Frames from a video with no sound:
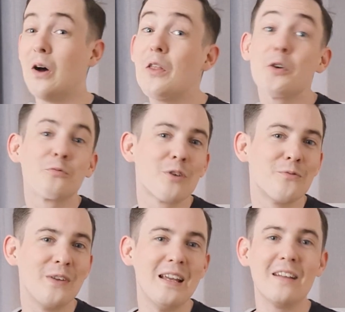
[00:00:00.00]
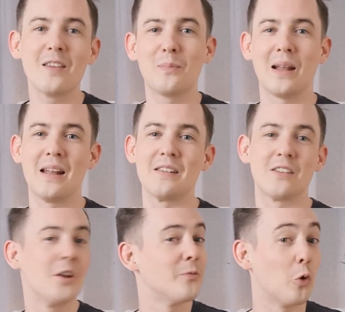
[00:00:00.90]
further revealing the planets
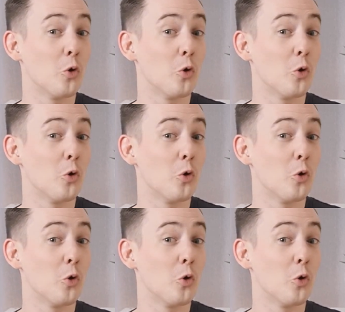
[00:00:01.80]
that have